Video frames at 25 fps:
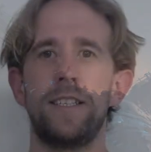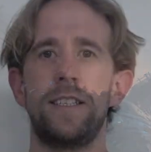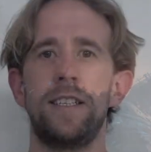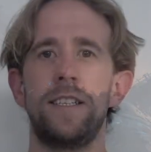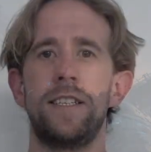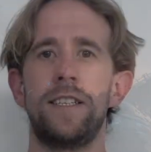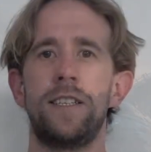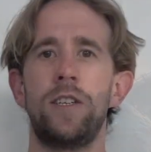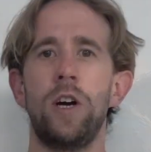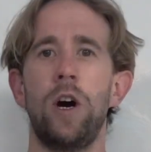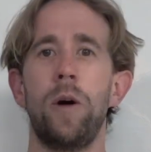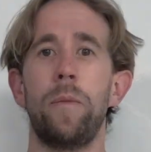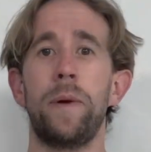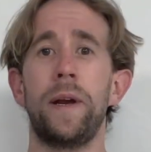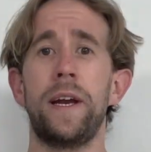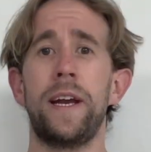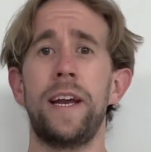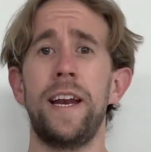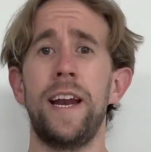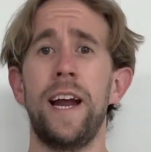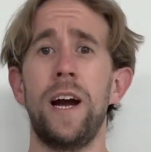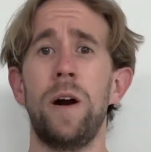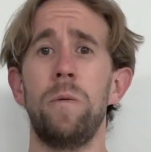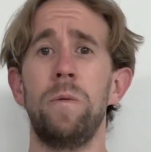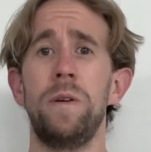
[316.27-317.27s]
this topic
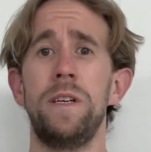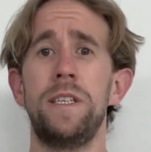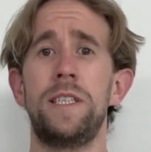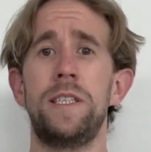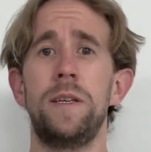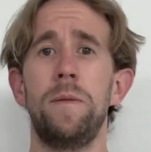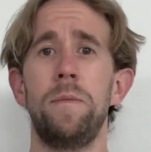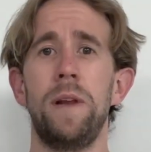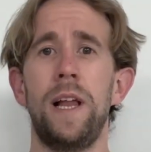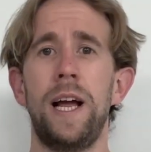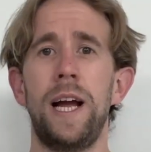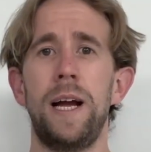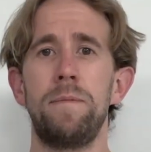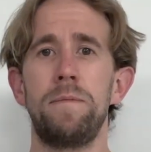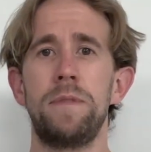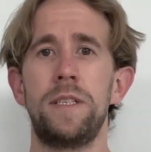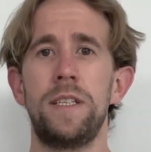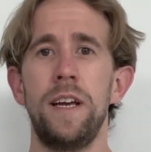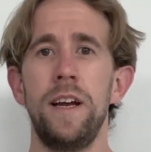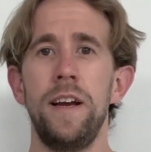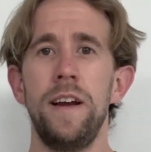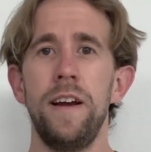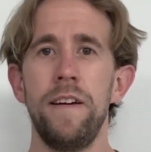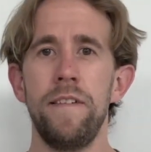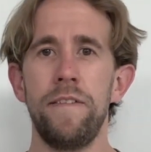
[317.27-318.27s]
in our Wisdom Labs,
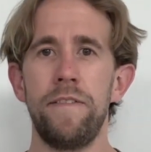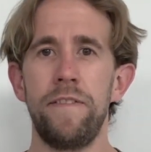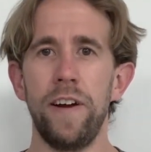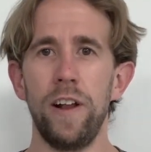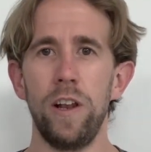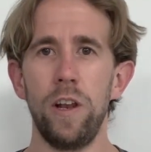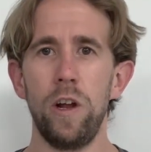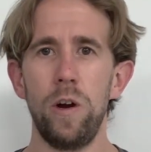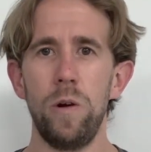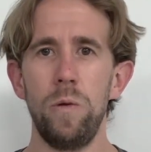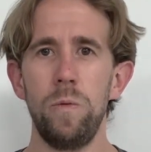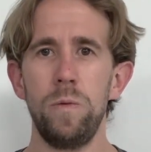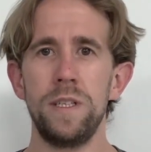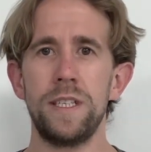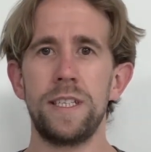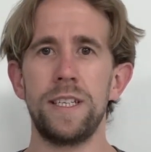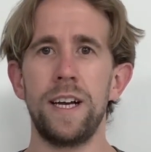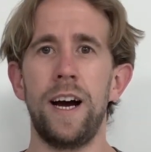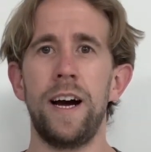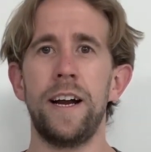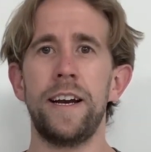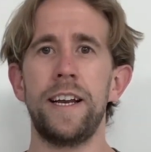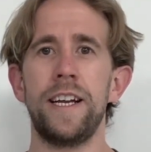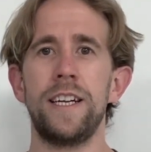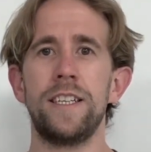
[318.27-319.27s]
fellow
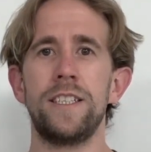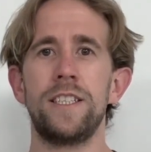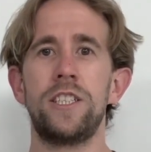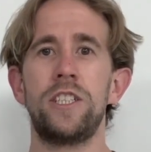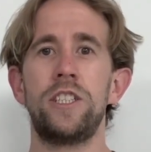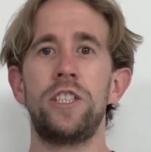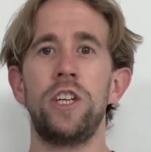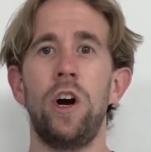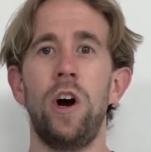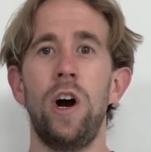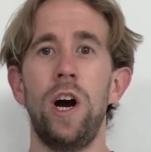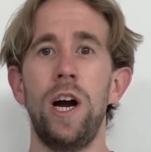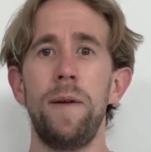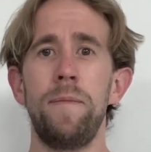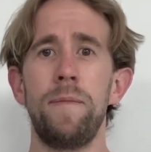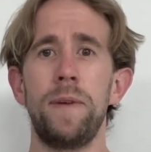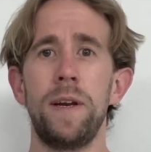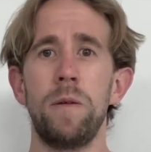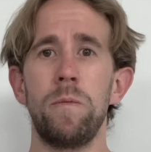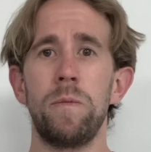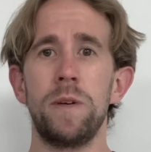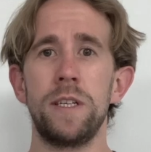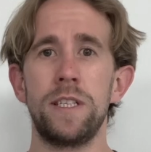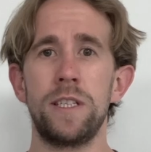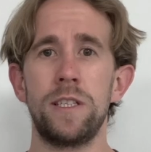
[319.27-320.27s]
Wizardians chimed
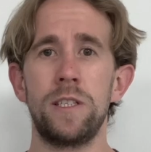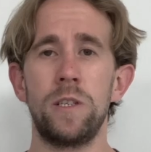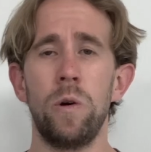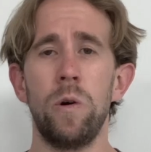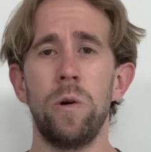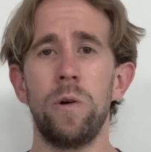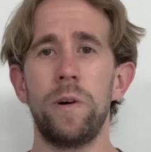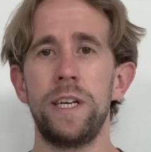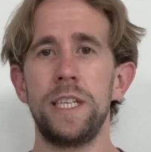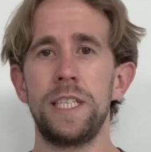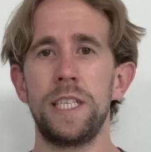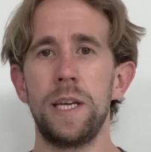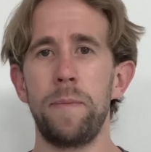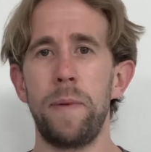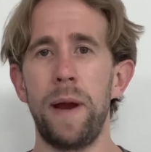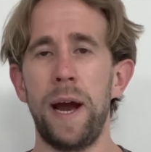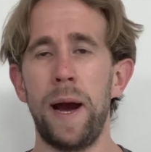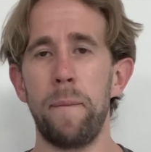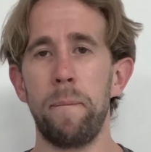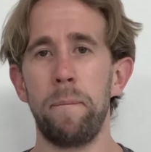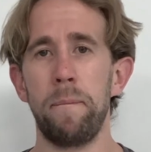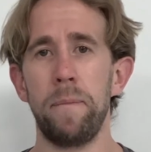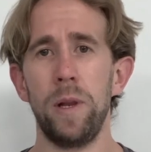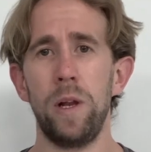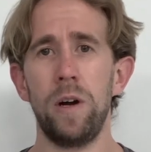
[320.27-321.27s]
in with stories
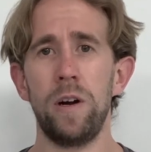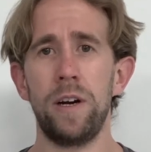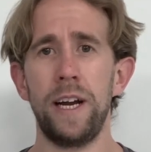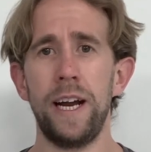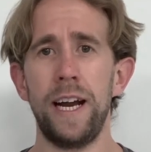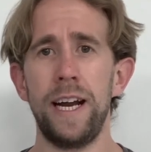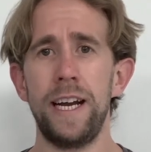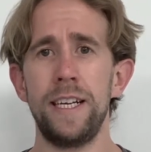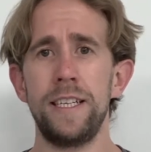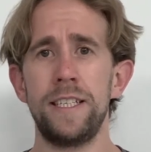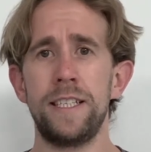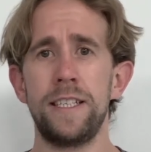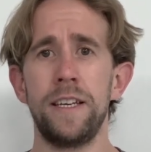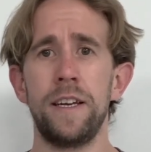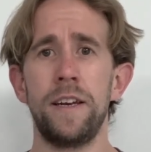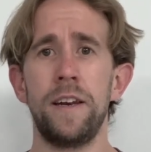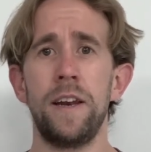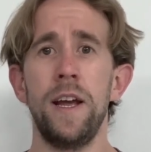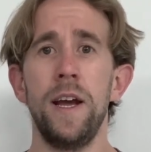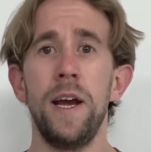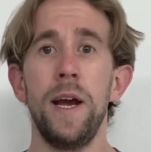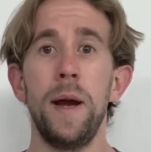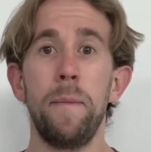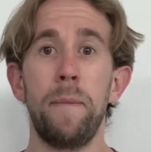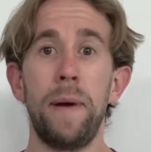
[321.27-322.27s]
about blockades and
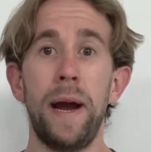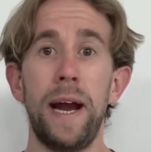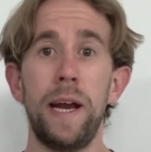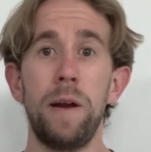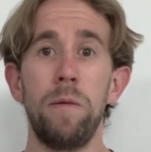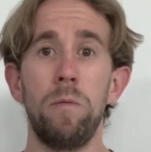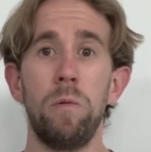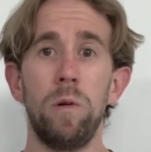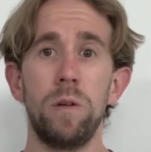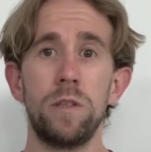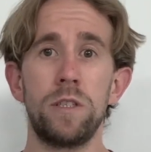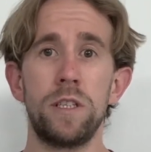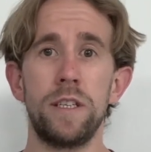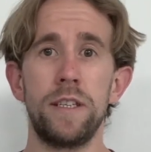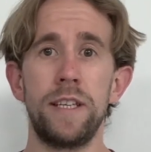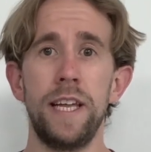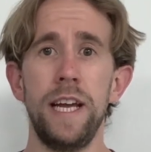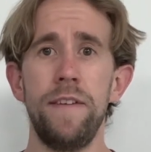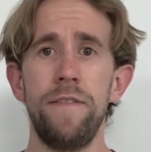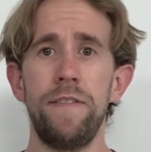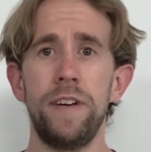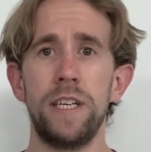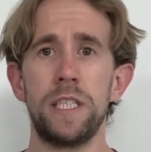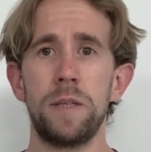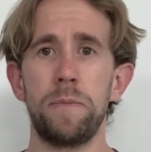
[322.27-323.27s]
paywalls that
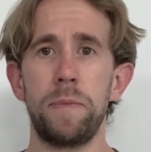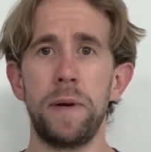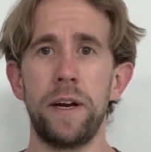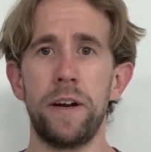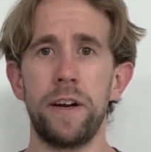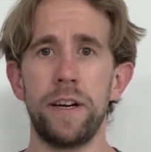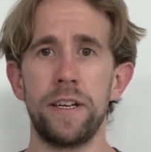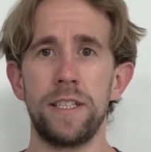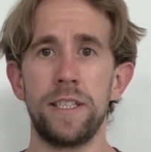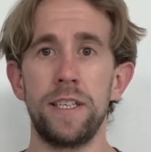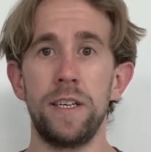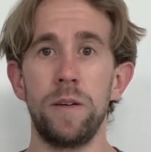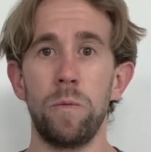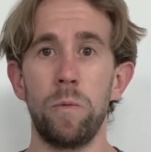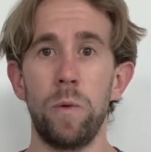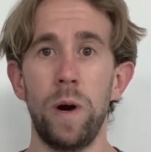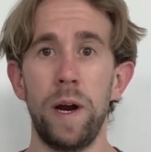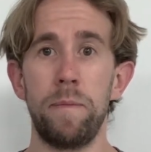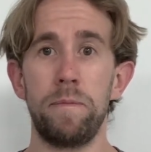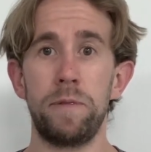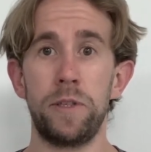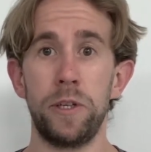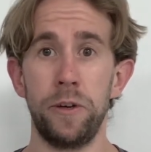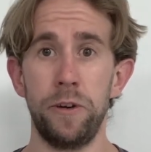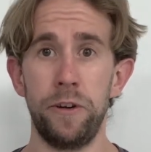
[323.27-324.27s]
they've experienced in
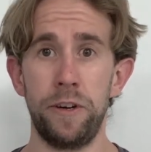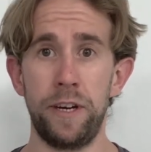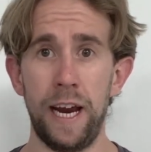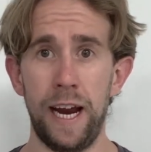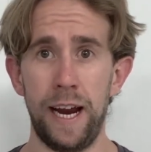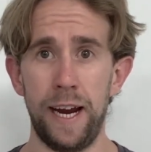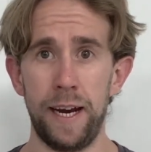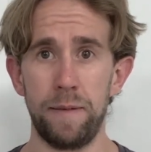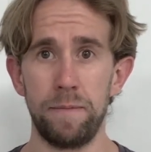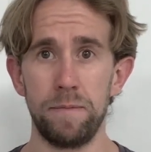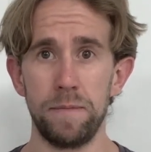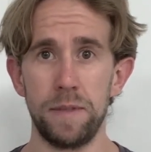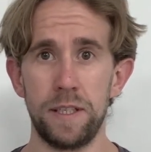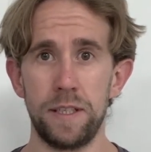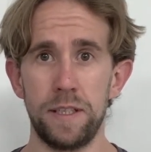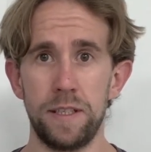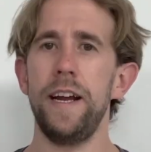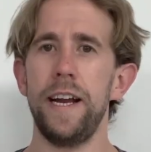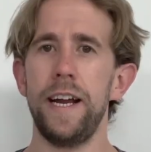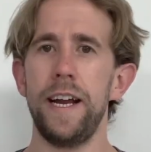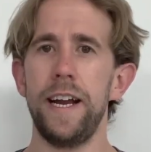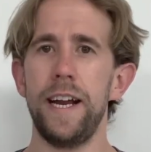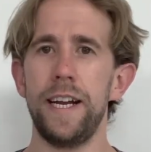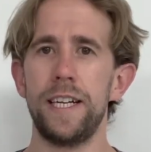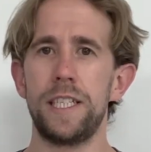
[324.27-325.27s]
Web2 games.
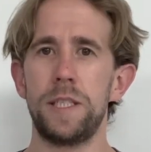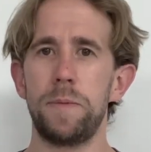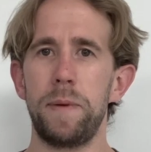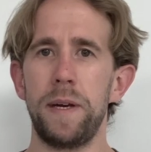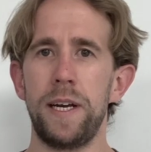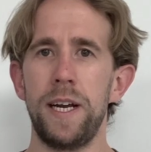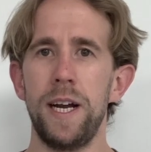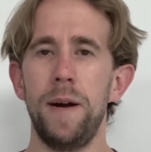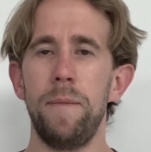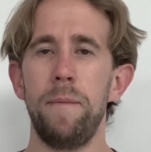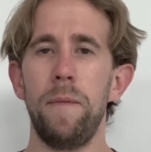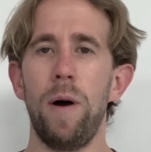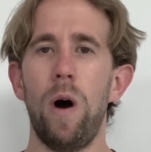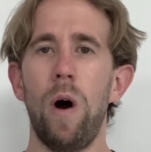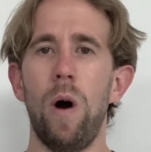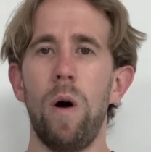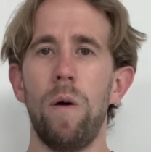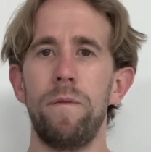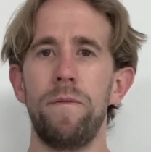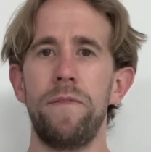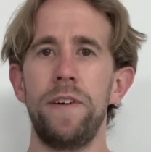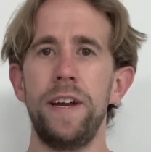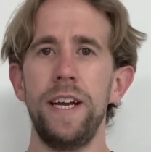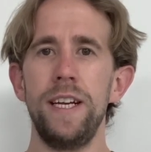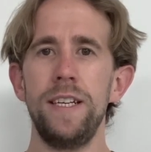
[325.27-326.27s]
It's become
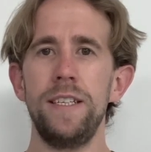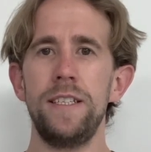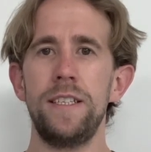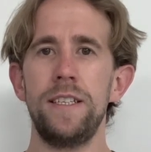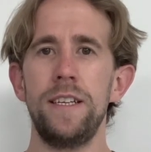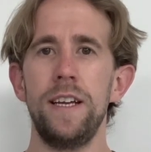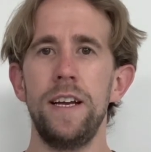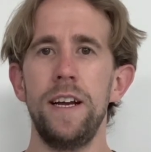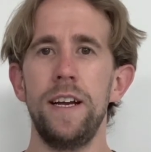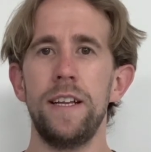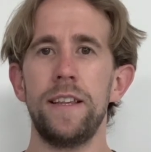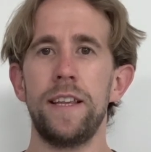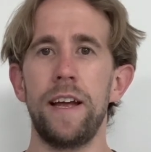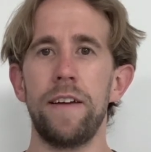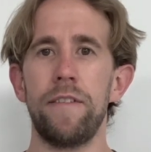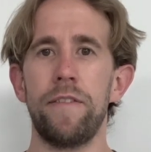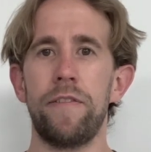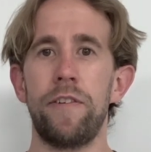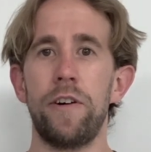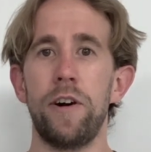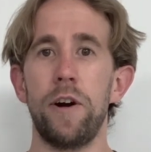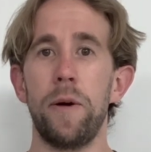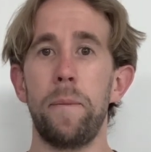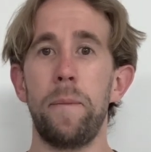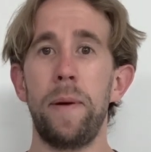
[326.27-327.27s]
obvious that
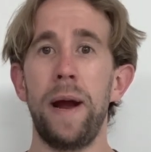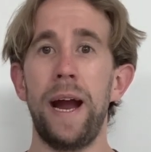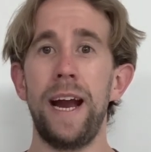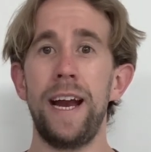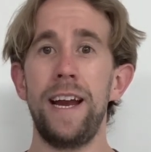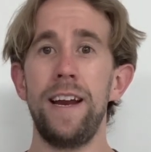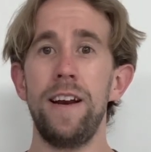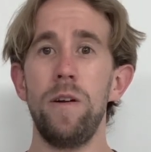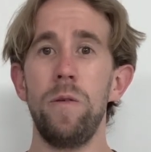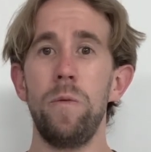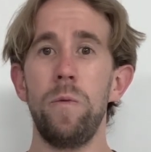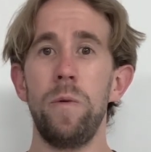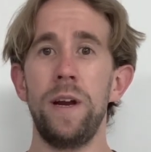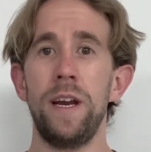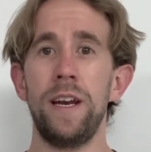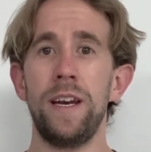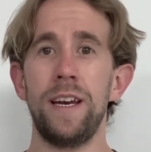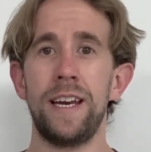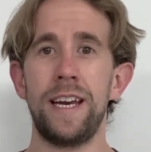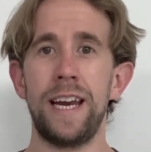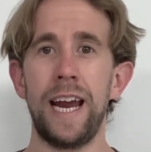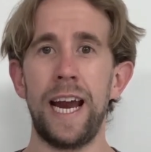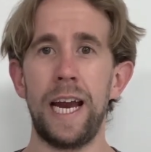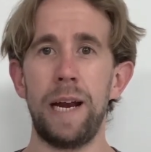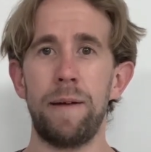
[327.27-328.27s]
for a
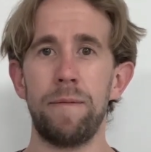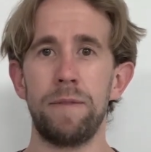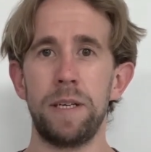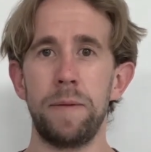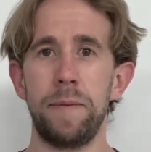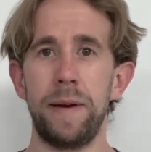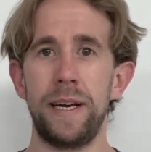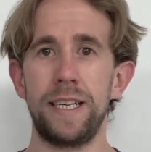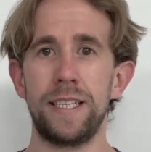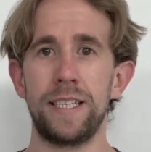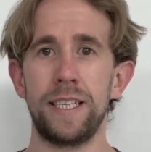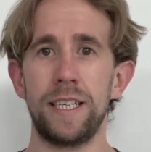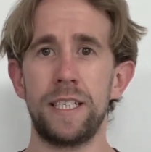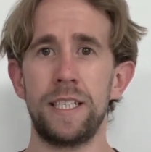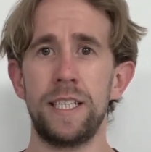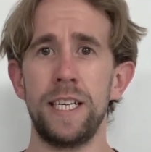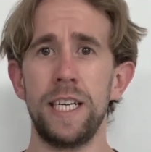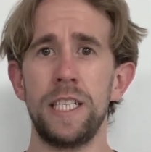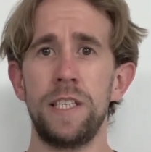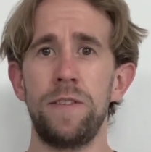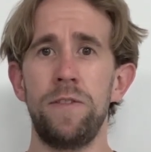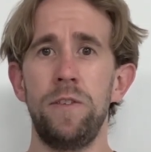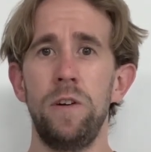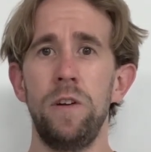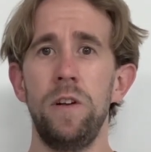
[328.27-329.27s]
pay-to-win game to be
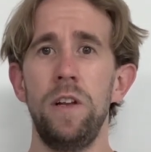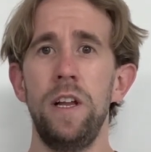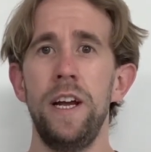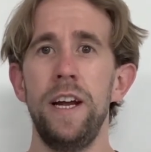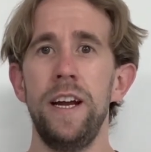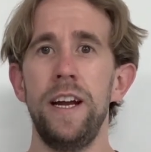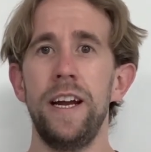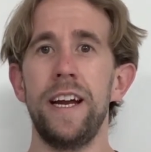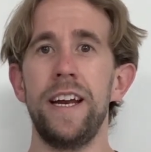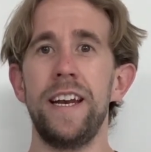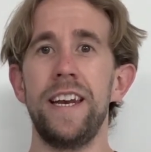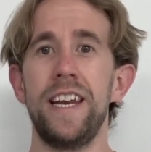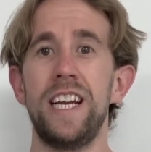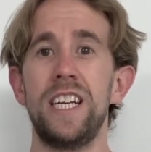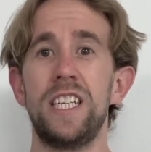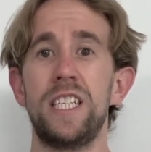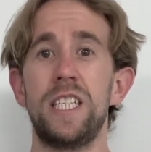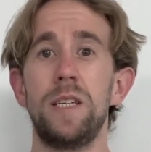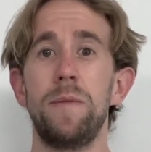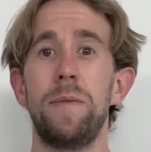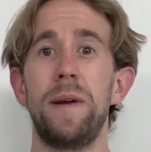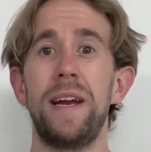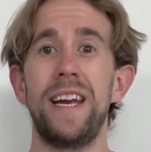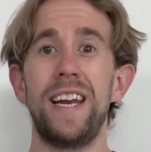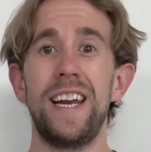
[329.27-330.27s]
successful, it needs
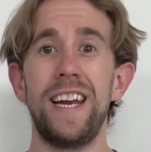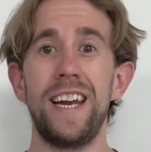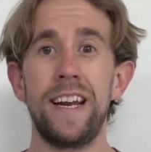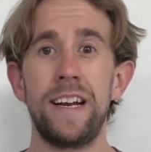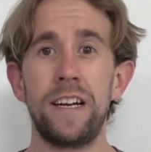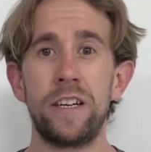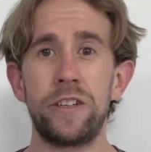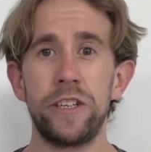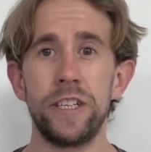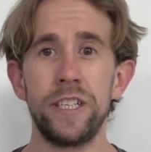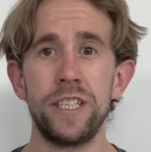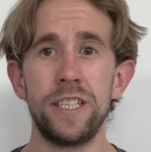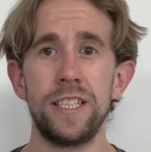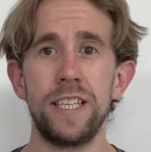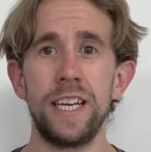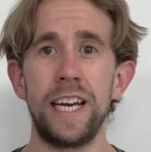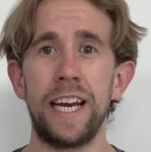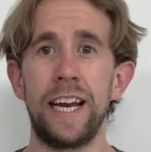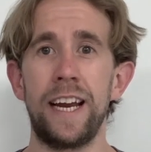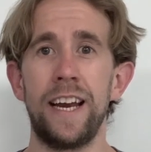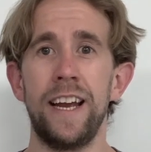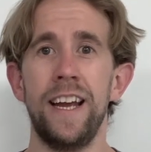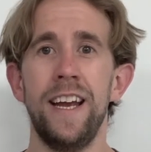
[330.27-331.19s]
to be interesting.